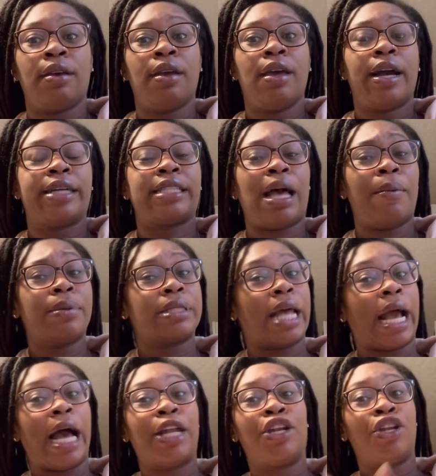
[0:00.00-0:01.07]
Because I was like,
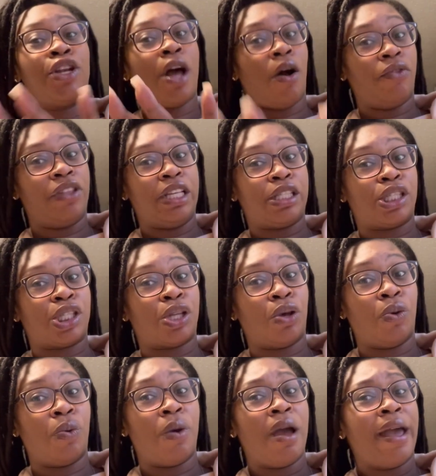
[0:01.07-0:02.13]
I know these
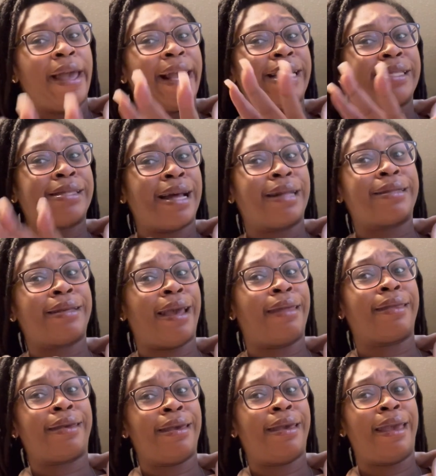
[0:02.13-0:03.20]
two is not
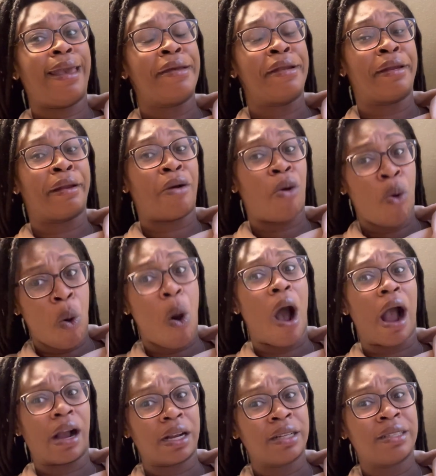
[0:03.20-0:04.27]
together kicking in the
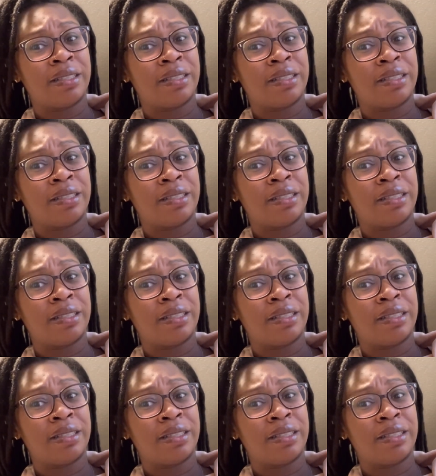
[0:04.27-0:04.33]
car.